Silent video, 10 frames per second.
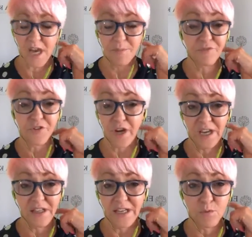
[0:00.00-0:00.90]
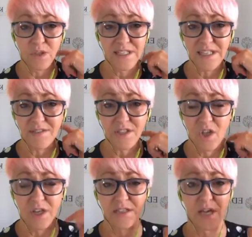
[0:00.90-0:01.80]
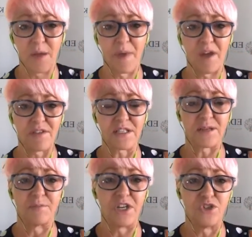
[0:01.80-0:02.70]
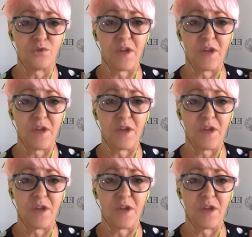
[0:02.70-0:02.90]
freeing. Like, it really saves a lot of time having somebody do